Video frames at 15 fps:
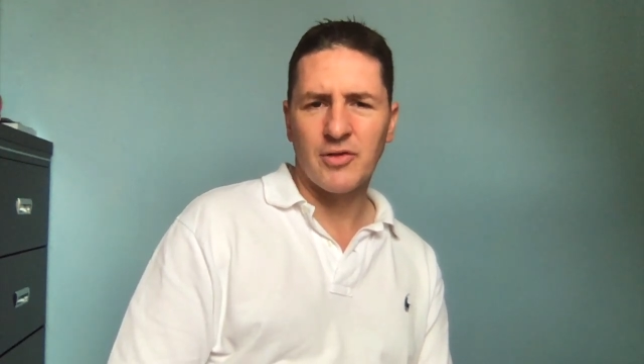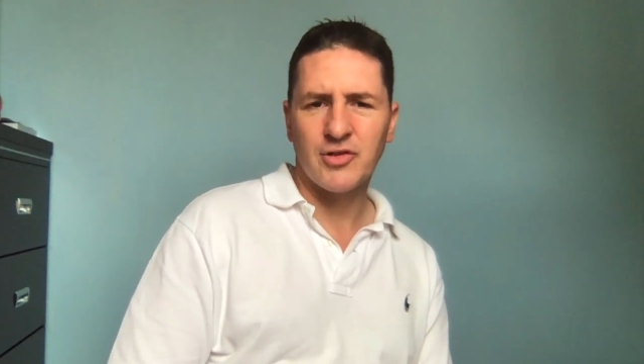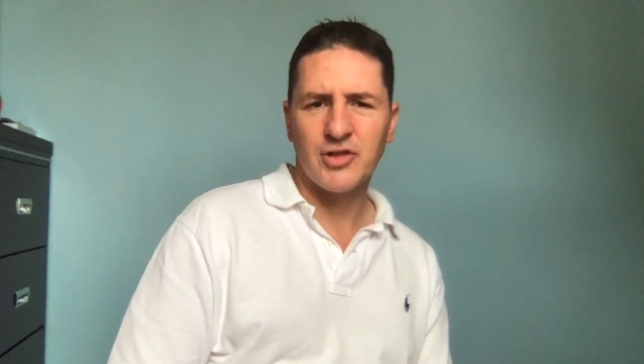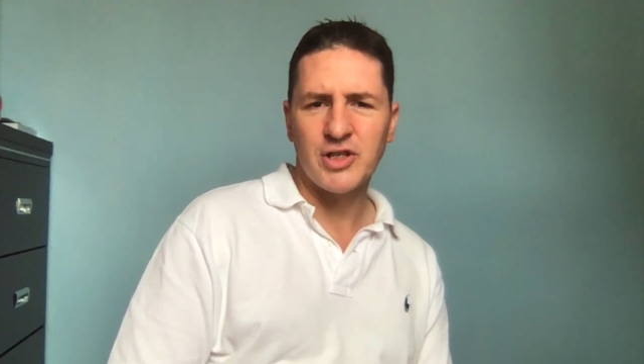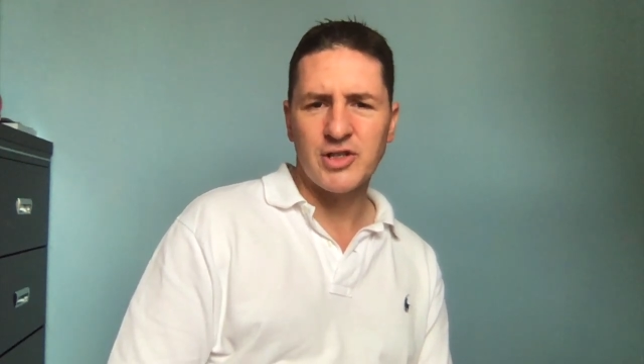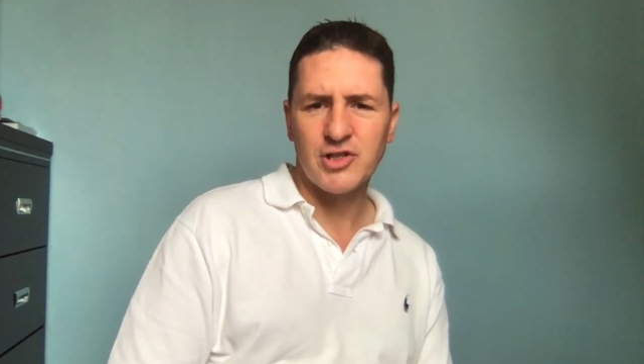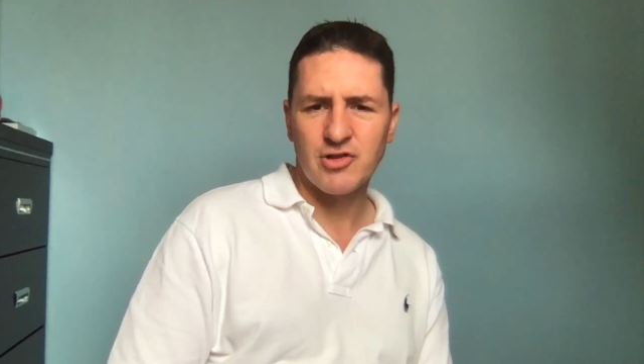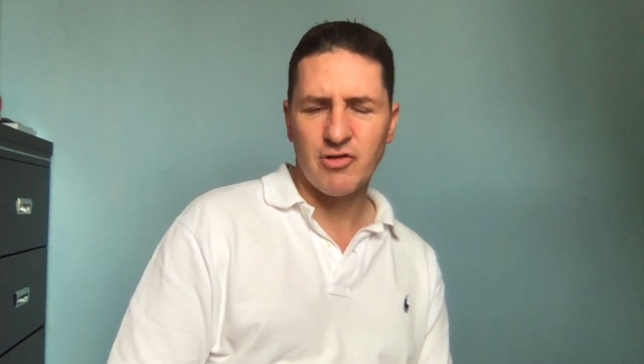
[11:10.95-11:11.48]

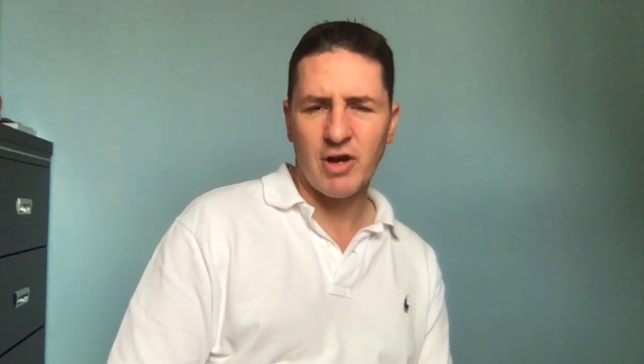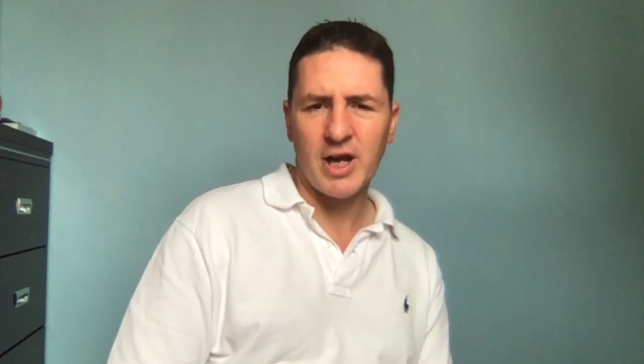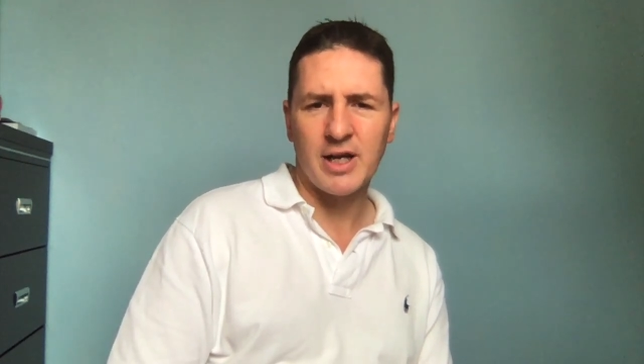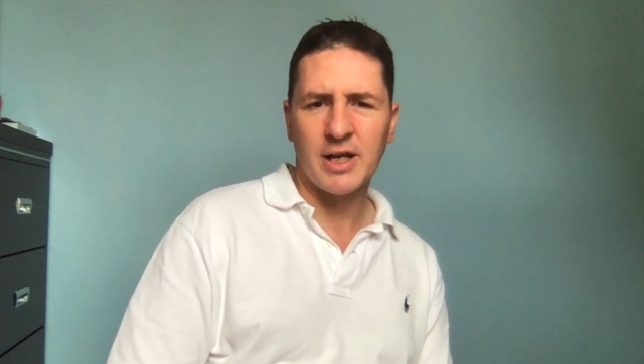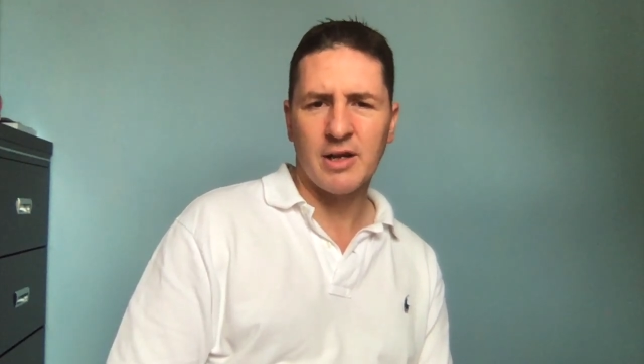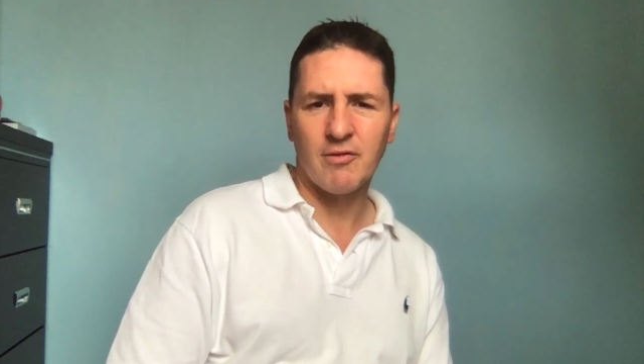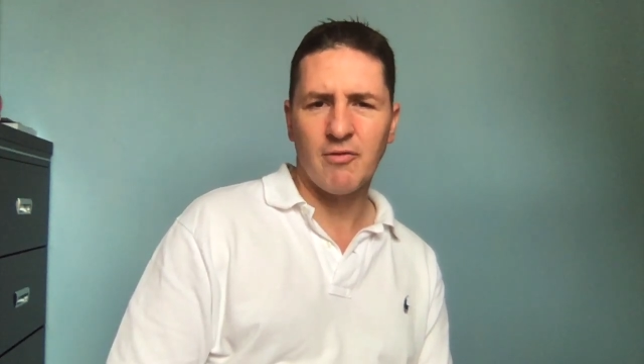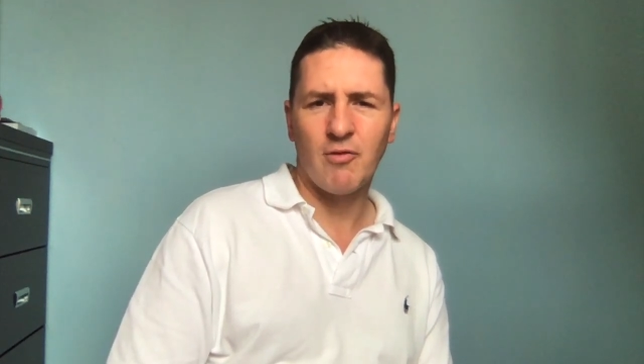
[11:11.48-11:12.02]
she's
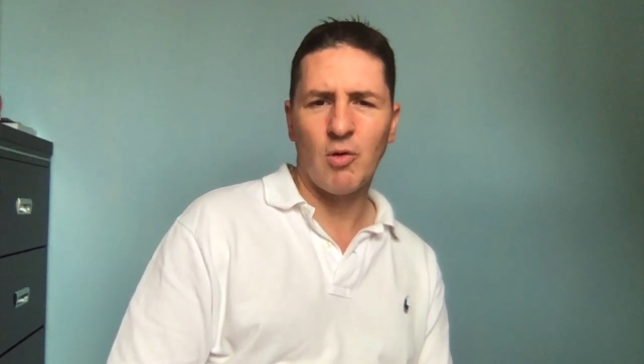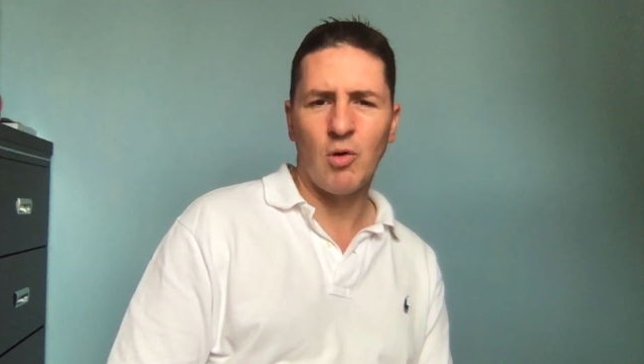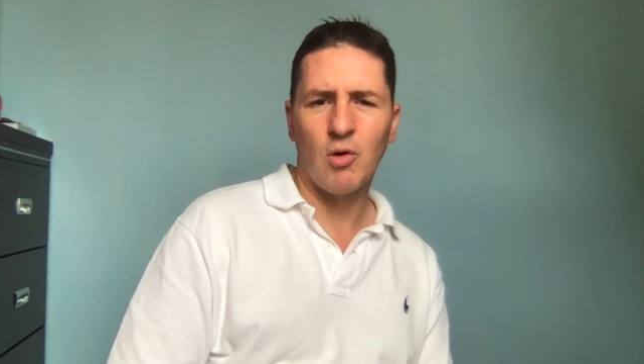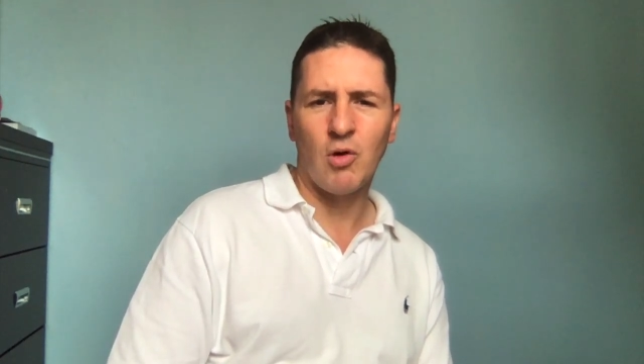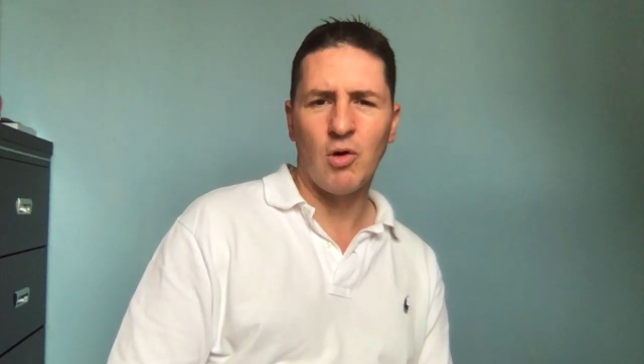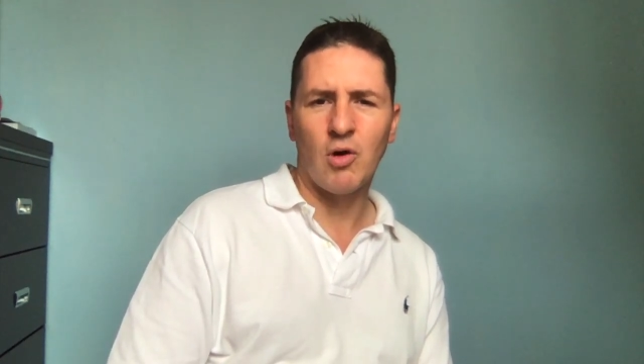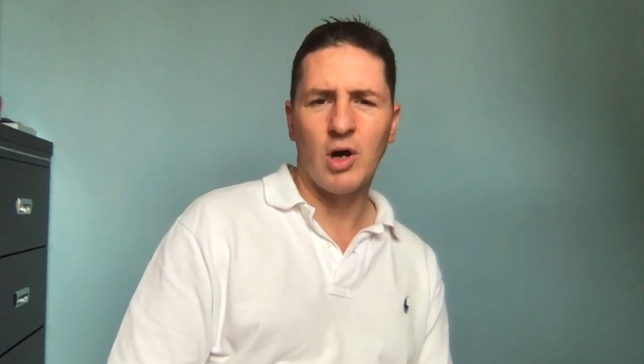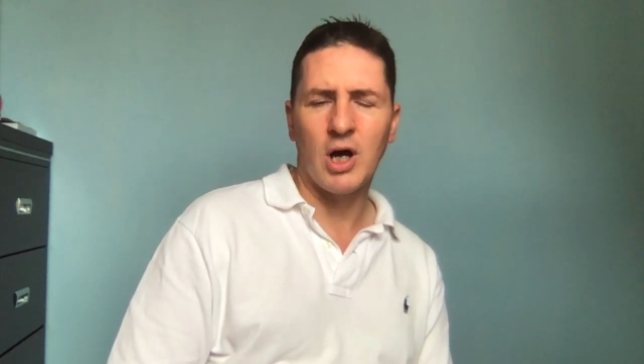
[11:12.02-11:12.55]
training
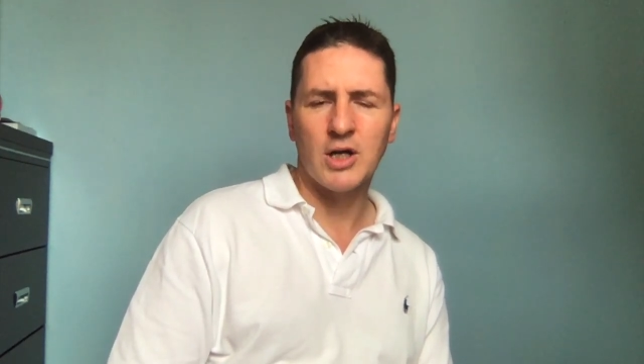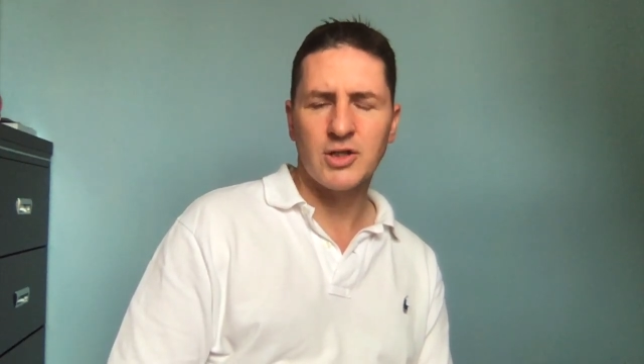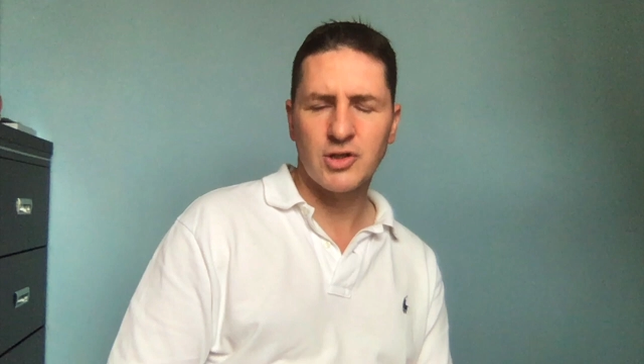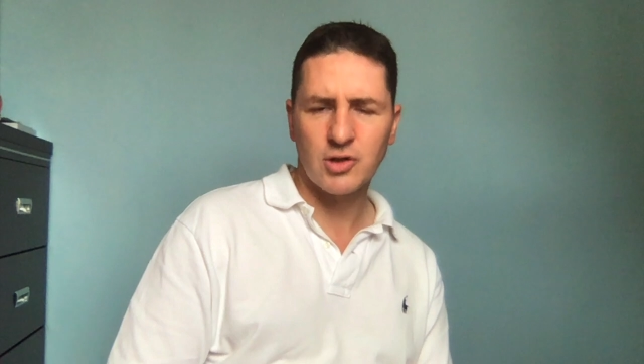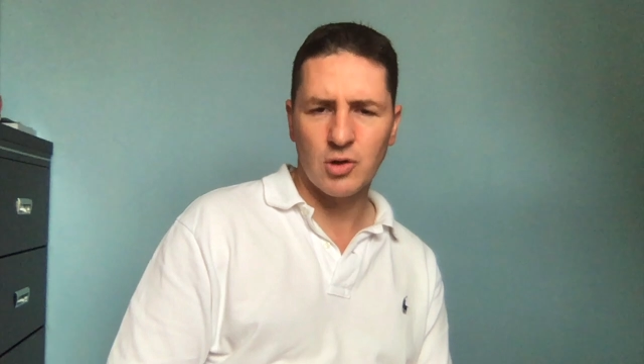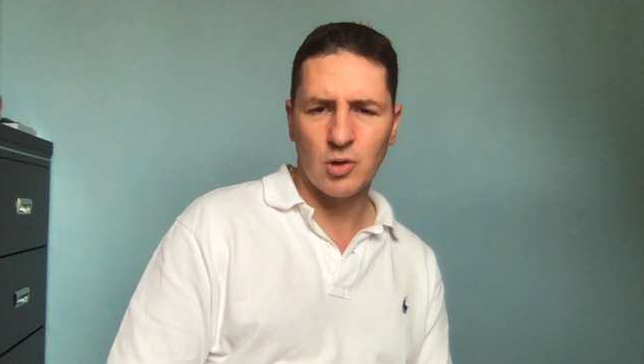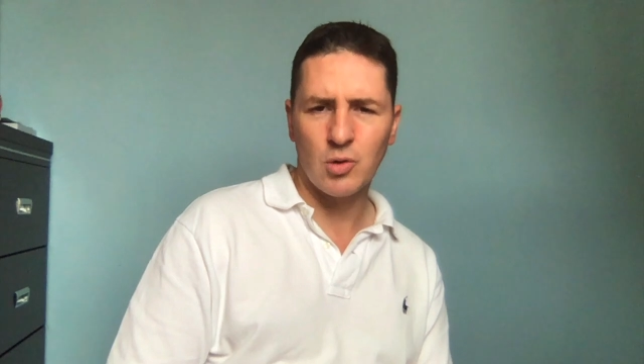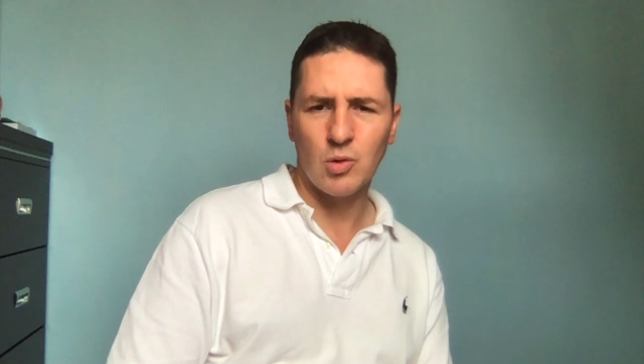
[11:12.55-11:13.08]
for a
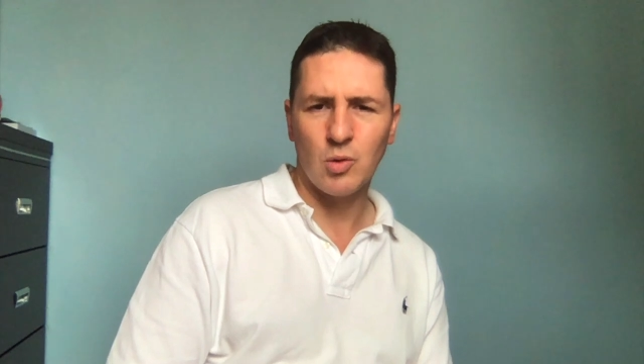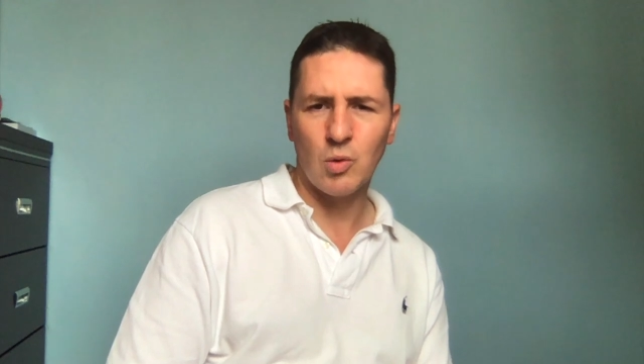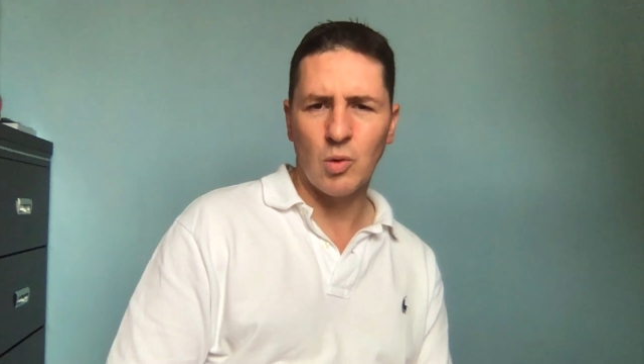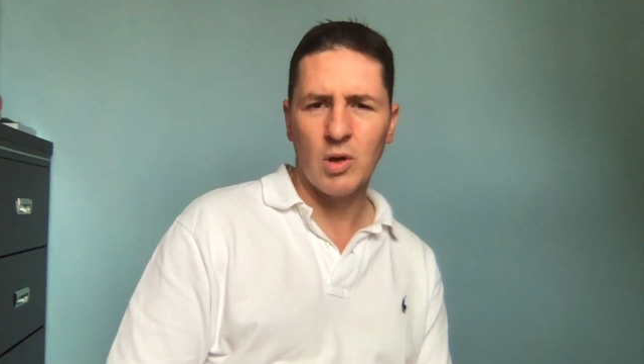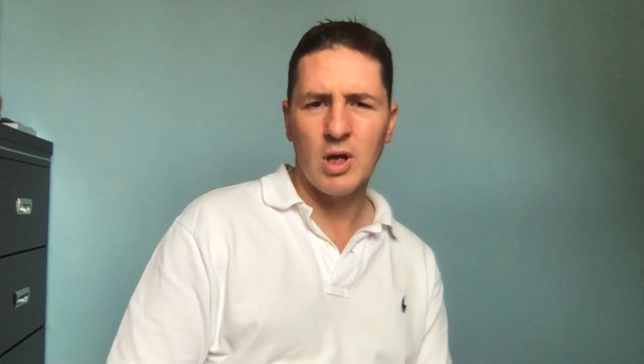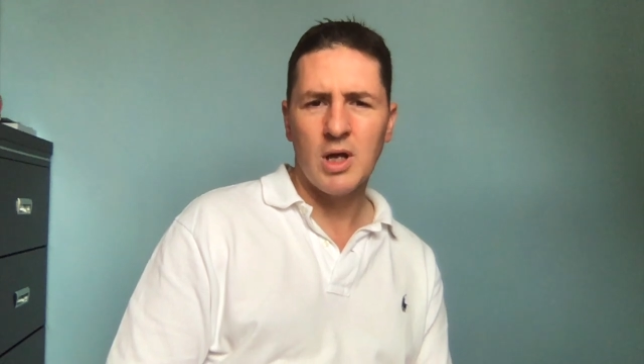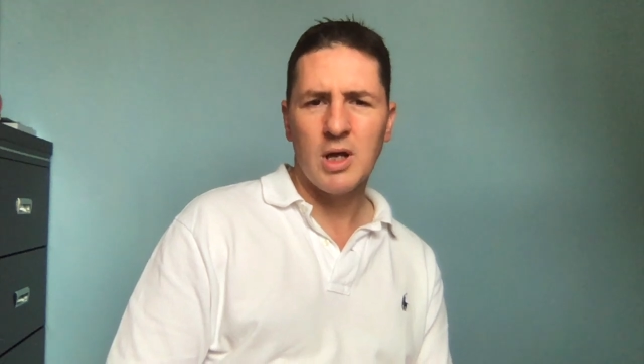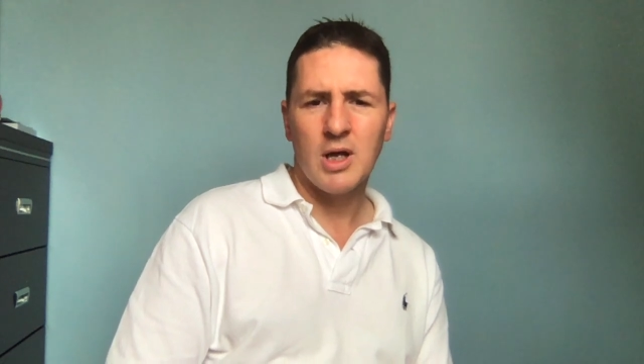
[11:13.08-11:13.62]
school